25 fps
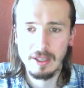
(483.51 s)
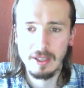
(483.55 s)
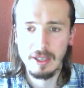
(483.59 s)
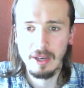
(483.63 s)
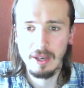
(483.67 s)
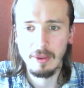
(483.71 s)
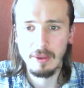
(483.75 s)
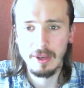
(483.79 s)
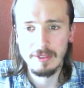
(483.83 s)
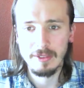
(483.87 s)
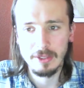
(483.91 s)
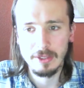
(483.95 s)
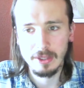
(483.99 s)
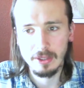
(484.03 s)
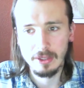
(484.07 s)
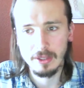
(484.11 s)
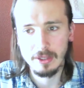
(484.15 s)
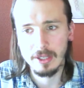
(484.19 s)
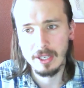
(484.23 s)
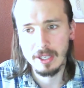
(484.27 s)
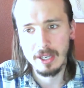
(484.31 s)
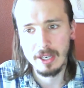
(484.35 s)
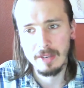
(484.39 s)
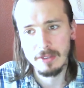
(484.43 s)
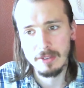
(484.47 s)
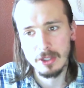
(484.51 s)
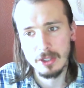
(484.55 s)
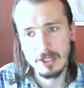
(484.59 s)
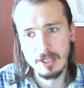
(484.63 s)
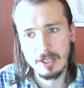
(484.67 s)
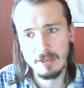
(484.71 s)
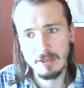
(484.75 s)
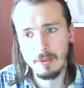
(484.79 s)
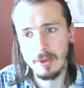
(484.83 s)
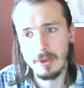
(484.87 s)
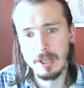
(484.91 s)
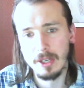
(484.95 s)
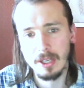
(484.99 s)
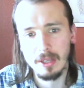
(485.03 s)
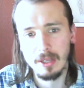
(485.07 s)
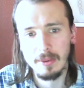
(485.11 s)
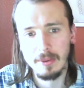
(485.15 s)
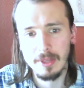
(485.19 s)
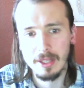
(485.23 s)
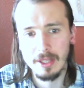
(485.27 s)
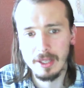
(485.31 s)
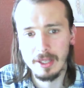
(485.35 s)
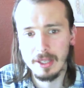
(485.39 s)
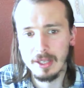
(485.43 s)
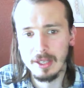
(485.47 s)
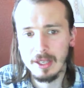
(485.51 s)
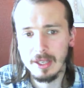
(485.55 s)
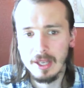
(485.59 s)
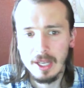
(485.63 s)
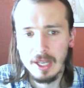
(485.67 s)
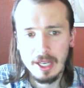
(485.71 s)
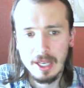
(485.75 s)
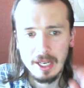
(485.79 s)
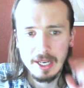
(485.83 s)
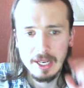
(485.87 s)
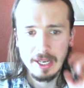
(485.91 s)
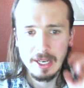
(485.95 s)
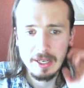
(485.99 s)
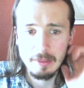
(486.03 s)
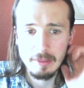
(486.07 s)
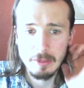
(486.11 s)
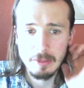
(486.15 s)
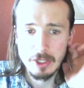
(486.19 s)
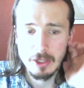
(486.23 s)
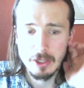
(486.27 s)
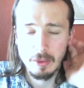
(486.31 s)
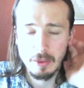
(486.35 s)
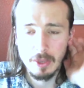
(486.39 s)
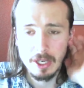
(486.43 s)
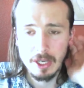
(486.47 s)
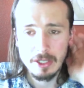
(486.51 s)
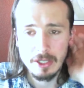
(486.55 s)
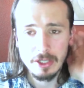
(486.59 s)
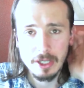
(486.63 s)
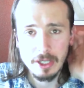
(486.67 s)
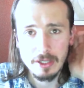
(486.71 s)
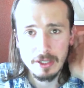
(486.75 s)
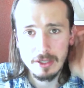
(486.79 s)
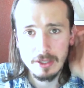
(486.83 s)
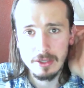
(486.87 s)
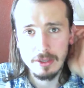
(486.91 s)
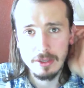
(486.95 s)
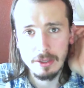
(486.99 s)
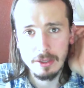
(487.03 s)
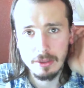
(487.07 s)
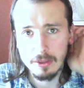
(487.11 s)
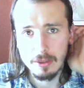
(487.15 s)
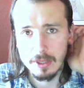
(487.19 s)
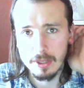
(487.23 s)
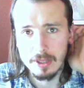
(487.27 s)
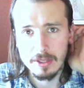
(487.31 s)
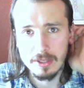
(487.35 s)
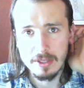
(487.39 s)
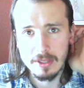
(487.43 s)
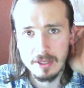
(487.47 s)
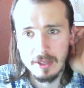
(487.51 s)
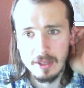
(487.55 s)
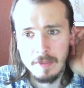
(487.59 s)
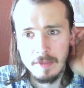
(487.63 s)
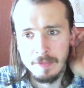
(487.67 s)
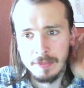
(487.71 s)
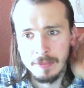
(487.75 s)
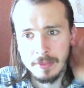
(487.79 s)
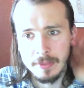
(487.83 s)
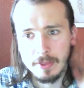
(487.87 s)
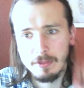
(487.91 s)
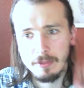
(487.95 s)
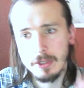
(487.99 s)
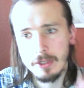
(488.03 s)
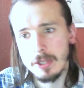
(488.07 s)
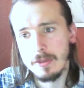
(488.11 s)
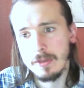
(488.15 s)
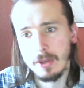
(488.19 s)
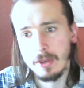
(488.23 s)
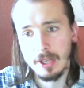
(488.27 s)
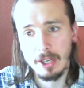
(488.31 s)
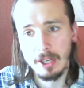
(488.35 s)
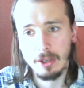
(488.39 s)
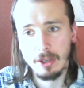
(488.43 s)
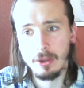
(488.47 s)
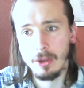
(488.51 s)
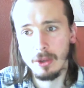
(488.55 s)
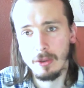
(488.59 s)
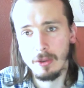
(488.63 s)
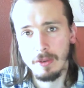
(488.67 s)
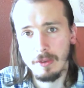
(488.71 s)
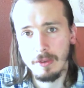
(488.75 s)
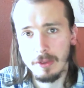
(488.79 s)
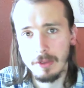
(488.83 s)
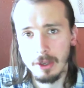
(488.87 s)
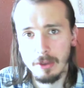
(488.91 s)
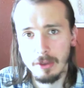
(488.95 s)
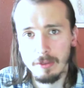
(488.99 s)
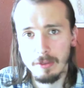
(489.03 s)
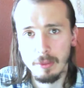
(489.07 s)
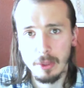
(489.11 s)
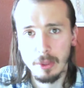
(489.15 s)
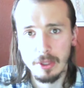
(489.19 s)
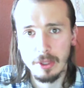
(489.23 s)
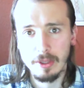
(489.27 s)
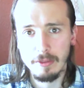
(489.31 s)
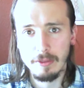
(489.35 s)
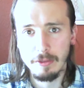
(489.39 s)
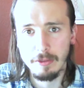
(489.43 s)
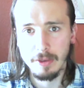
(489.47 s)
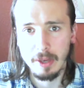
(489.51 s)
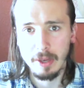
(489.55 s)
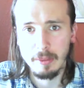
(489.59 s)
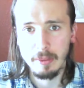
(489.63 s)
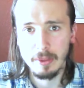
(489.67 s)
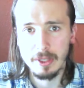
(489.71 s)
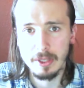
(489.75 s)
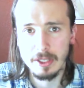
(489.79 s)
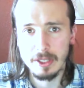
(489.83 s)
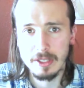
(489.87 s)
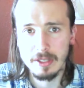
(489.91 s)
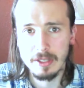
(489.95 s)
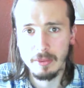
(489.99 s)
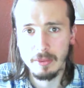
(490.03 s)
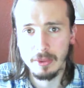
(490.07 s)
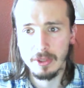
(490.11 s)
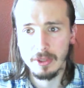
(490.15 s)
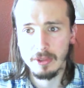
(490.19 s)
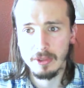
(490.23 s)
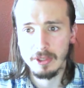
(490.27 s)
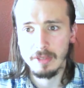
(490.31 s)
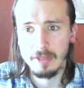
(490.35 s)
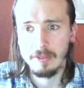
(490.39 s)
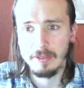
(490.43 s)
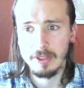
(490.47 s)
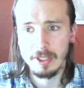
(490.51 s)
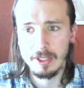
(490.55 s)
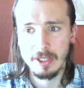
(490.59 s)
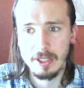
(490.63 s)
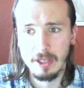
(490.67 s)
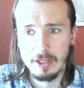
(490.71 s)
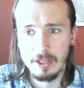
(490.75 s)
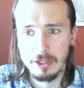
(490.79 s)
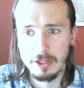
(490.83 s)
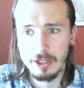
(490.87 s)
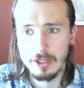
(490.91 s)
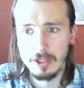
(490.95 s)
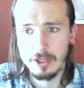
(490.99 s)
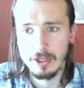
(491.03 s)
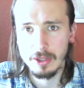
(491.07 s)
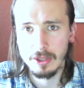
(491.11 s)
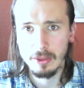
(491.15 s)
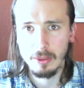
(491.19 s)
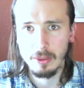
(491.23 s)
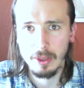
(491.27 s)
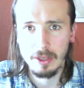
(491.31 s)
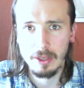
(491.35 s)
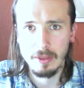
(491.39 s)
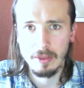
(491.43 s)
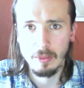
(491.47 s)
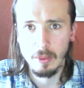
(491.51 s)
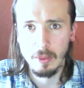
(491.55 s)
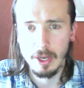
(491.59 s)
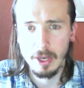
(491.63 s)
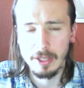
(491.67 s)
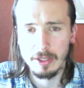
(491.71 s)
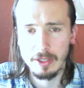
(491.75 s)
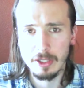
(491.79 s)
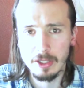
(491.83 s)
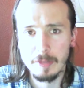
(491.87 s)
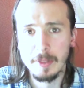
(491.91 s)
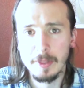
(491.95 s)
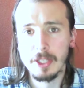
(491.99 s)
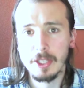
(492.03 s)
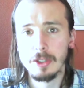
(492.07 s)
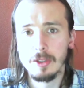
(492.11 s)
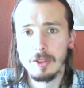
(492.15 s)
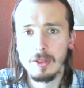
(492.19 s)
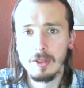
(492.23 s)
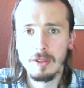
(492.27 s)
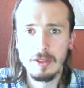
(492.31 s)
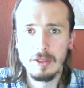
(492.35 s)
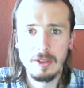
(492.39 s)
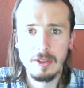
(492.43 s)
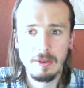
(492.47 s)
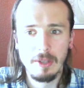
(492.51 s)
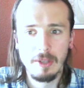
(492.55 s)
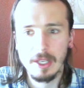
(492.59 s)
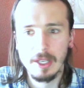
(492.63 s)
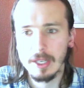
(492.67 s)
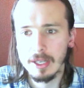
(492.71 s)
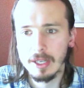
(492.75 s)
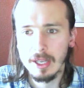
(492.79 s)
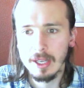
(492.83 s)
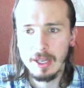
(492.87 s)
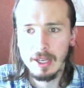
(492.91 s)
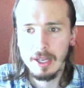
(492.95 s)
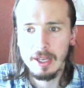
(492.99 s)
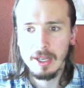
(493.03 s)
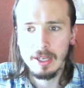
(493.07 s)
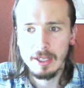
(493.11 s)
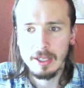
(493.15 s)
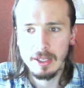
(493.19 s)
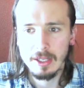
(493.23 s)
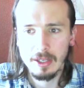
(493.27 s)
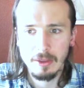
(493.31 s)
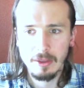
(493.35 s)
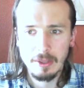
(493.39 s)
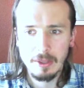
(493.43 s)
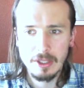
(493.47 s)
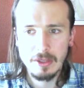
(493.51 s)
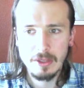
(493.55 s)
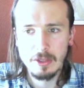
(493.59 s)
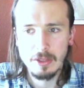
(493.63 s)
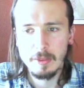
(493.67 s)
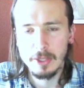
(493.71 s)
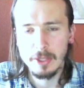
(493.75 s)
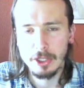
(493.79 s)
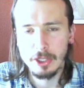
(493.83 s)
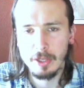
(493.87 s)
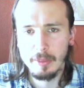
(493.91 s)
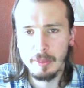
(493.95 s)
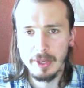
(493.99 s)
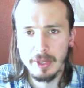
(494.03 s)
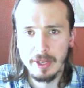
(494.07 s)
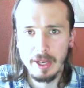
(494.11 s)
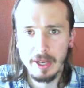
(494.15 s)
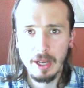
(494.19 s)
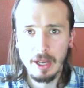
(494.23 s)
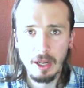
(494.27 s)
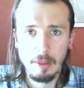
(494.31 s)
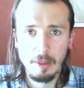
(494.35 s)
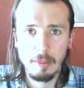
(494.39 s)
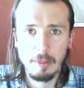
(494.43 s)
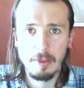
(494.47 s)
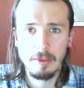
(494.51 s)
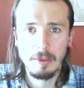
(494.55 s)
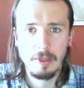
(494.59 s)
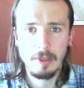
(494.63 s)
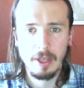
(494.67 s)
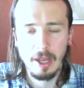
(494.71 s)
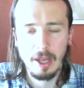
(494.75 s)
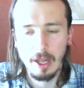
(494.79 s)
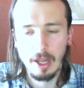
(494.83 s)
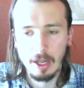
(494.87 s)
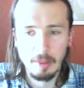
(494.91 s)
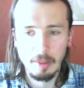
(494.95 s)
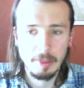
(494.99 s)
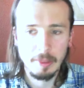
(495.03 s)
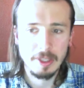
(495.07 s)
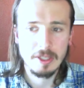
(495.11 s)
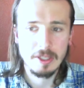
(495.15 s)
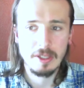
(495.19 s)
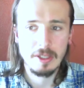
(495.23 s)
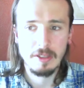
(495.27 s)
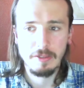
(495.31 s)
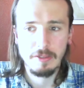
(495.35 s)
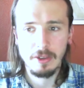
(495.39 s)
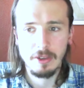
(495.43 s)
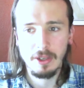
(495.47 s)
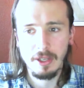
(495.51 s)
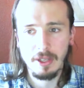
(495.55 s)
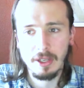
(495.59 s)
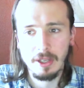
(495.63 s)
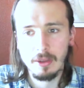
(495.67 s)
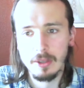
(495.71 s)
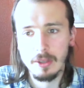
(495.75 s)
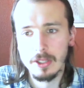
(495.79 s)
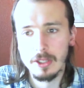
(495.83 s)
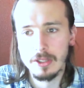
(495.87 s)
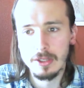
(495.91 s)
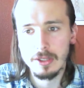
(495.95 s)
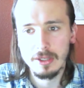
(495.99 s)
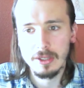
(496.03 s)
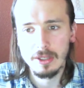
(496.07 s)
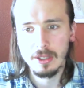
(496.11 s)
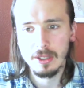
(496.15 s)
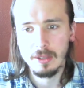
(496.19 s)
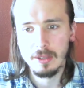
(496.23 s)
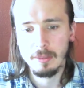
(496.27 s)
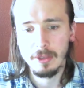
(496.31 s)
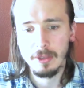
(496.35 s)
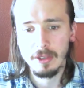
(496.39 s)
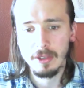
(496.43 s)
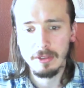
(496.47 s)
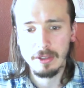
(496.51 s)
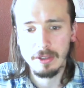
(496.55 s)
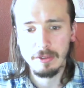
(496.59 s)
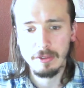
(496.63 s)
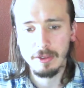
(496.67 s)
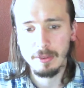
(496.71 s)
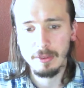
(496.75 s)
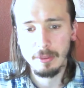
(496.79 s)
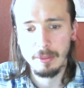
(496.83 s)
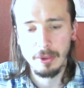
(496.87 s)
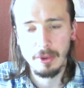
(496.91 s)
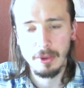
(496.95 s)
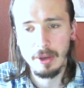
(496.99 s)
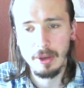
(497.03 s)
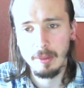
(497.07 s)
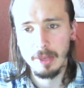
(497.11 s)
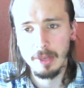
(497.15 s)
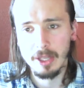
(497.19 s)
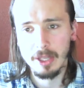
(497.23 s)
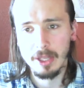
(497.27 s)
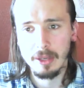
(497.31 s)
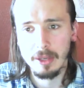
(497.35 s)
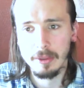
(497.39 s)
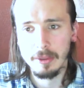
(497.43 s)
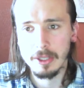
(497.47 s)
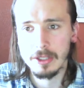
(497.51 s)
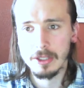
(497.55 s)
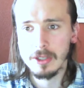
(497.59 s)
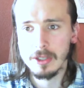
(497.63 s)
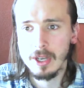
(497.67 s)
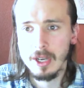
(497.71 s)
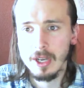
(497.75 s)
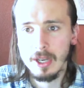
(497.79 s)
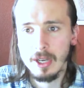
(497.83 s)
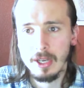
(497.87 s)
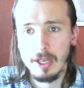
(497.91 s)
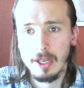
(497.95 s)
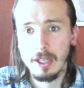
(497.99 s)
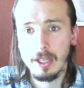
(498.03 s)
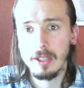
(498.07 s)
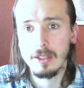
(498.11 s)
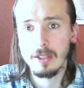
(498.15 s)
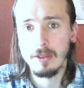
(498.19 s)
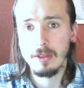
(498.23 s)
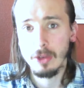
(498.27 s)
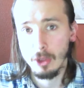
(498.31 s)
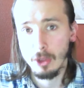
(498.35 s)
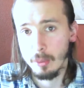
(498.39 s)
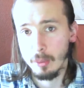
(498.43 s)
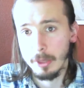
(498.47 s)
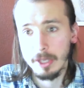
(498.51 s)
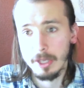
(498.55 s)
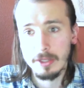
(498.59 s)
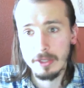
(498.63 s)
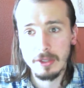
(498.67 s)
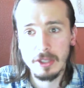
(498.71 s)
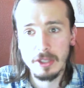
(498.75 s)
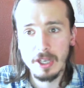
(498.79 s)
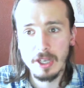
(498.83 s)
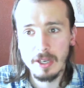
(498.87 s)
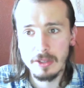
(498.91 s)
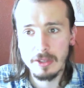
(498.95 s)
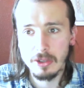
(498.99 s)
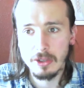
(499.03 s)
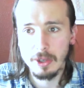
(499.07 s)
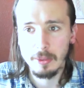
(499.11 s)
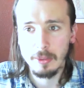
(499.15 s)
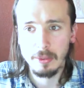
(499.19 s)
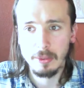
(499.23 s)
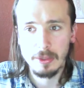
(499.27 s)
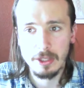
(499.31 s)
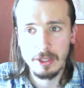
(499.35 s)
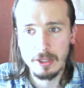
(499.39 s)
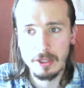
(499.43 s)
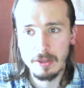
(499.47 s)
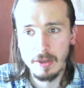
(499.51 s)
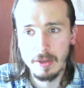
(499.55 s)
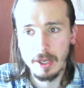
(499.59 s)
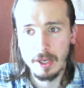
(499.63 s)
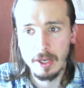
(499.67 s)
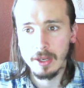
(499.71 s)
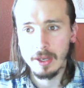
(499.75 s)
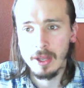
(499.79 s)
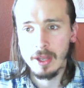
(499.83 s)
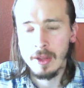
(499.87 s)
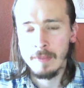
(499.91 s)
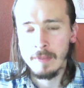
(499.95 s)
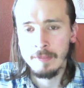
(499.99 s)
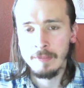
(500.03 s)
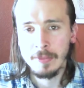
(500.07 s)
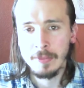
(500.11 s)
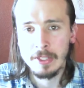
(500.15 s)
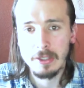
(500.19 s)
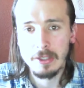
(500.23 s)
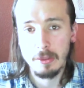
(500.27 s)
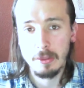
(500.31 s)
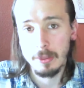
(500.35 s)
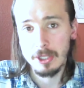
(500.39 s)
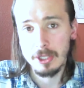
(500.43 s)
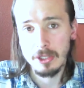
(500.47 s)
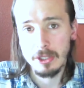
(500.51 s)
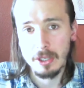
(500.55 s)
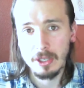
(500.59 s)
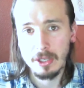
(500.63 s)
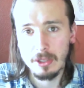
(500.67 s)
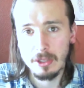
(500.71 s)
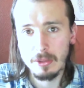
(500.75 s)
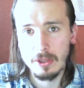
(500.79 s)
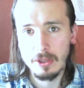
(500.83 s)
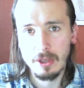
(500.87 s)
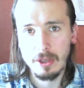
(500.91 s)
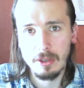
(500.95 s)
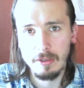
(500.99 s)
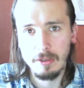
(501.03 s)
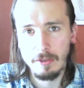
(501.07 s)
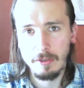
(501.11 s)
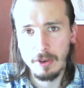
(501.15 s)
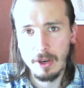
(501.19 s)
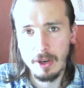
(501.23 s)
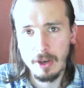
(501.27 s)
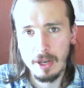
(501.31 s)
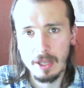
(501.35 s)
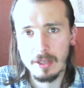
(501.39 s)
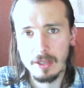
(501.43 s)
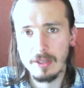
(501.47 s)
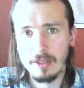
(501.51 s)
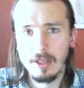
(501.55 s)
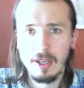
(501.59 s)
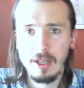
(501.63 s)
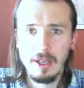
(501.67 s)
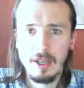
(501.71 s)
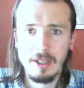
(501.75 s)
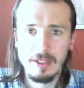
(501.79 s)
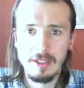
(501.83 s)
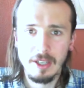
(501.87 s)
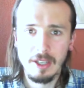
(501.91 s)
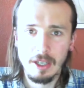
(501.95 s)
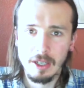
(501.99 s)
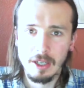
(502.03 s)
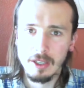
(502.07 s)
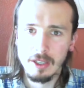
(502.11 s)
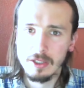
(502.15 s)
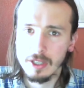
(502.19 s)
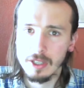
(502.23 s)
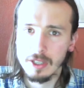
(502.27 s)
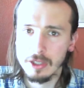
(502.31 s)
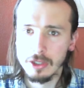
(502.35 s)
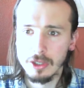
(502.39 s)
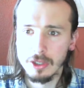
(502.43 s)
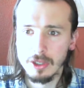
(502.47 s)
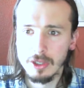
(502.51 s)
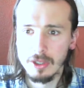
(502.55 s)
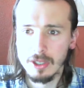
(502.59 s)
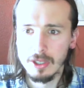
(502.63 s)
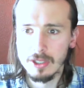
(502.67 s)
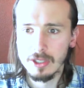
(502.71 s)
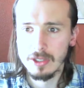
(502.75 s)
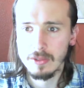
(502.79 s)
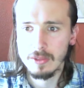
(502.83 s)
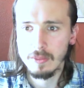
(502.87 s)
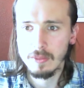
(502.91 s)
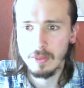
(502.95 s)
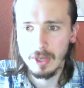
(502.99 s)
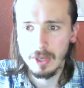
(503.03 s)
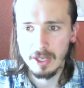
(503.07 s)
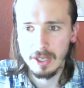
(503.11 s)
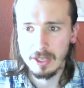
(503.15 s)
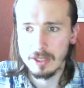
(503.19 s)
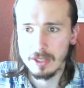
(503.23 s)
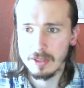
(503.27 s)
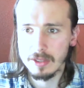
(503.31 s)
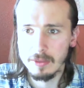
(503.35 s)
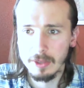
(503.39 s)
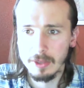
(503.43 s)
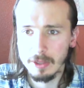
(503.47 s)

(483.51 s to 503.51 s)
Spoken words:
I have to start working with it. So what I tried to do is, first of all, get a good overview of what frameworks and what different technologies do and why they're special. So like, what's so special about Elm? Elm is a different language, a different programming language. It compiles to JavaScript, which is great. So it means you can use it on the front end. The architecture is Redux.